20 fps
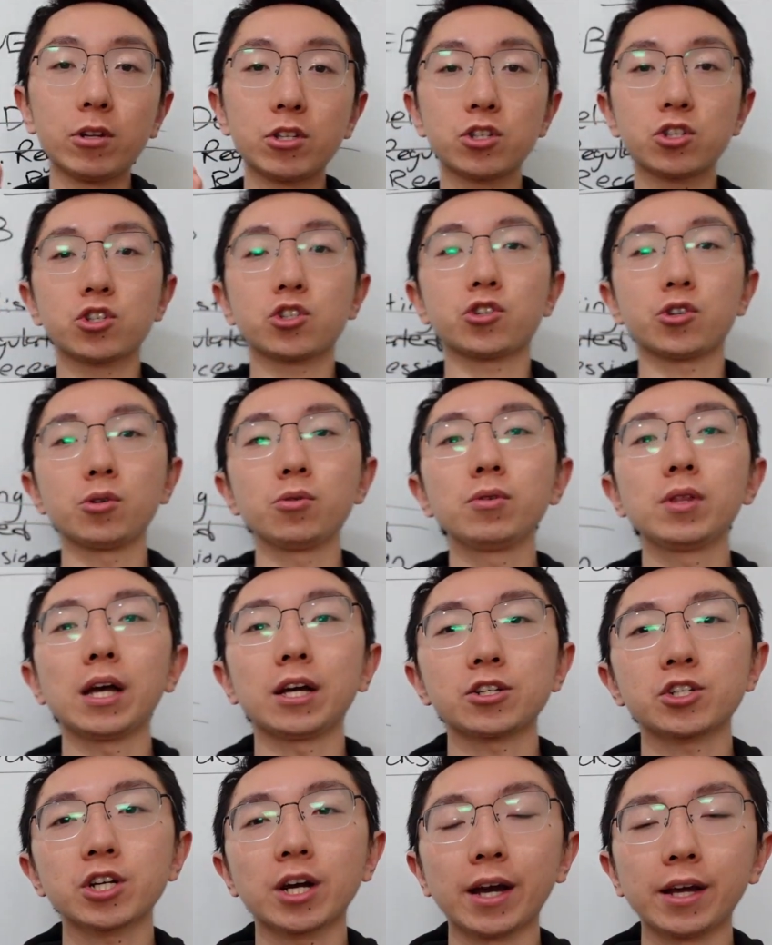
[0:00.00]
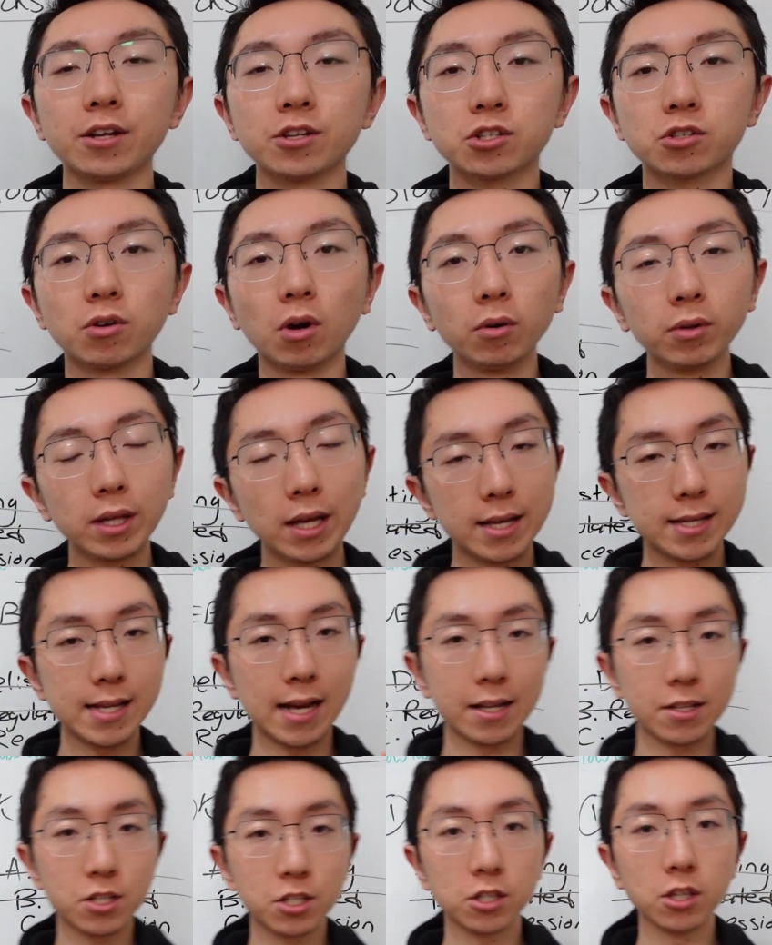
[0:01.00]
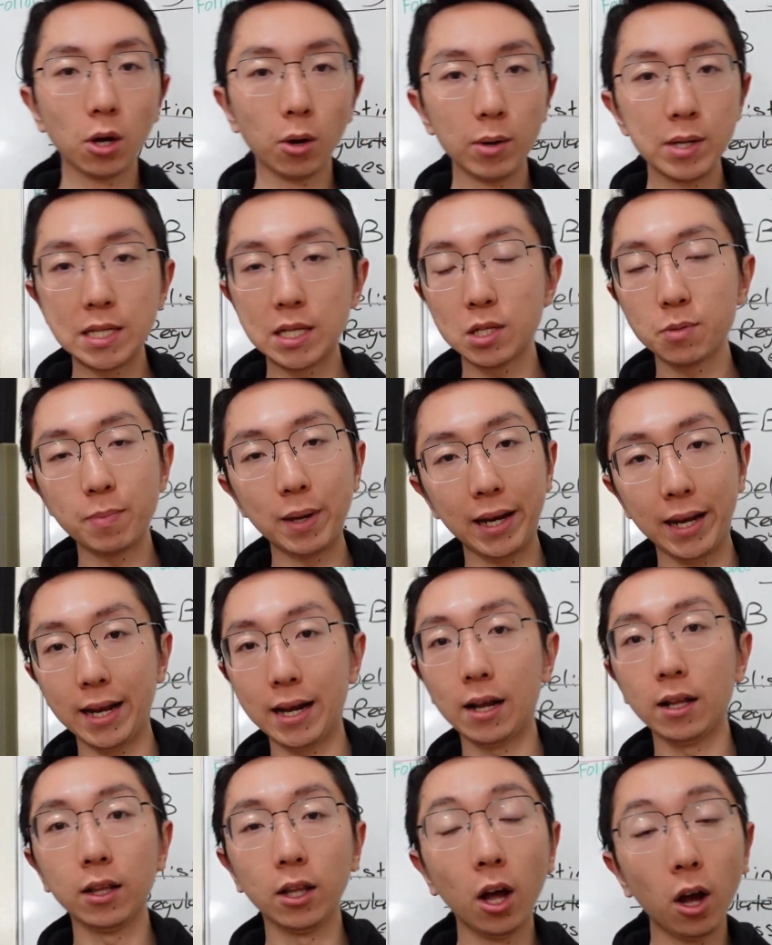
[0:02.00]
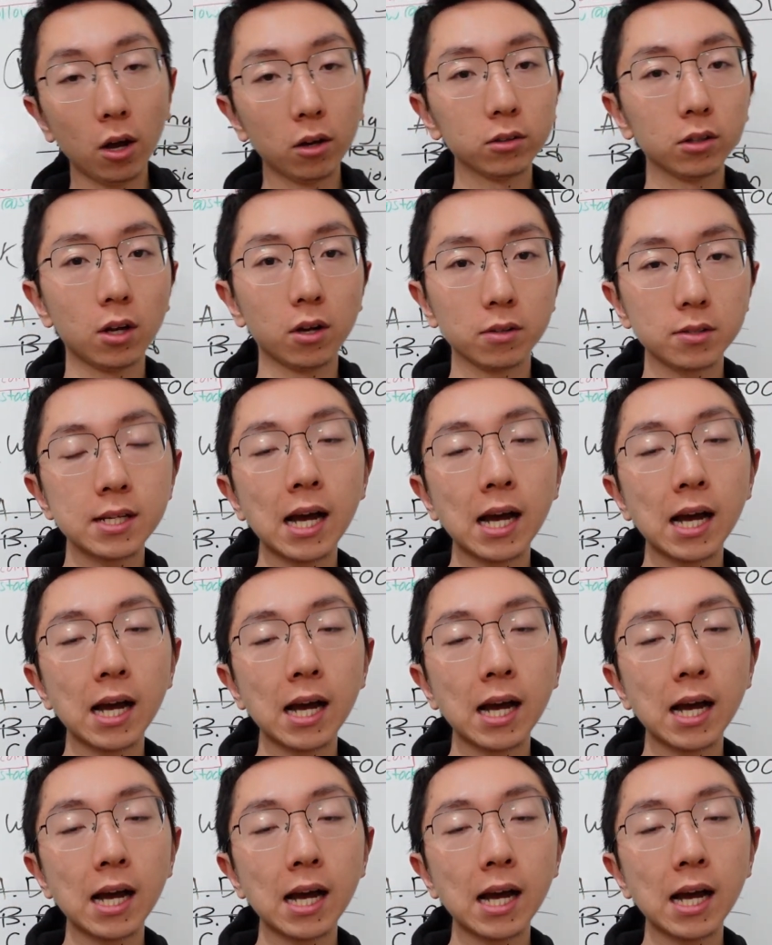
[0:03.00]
it's true that China's growth is as slow as it's been in a long, long